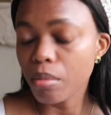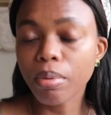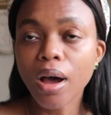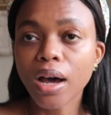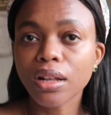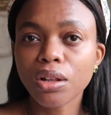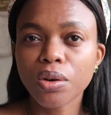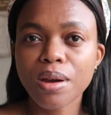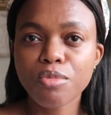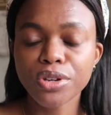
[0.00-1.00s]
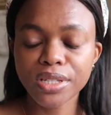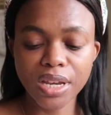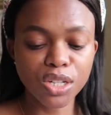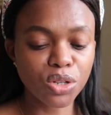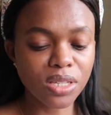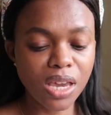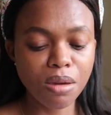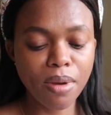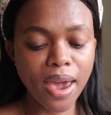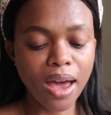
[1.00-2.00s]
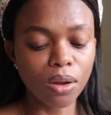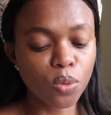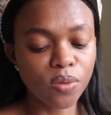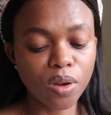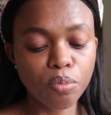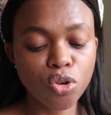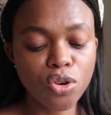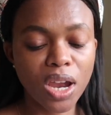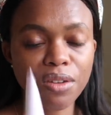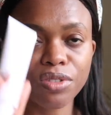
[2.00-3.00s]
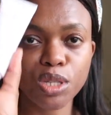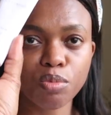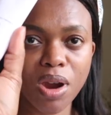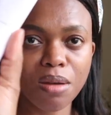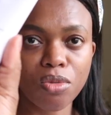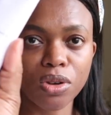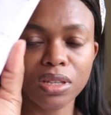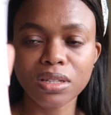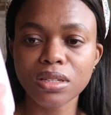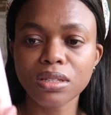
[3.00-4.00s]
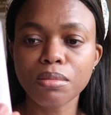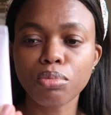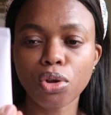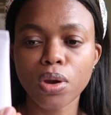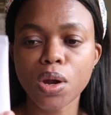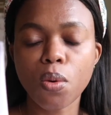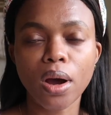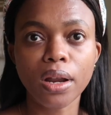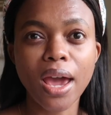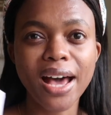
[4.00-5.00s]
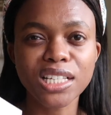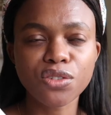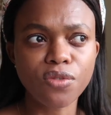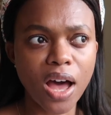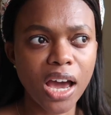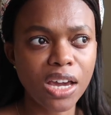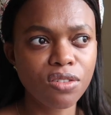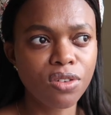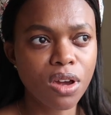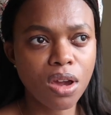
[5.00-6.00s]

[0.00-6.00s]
But Laura Mercier just came out with their Pure Canvas Primer. This is the blurring one. It has five.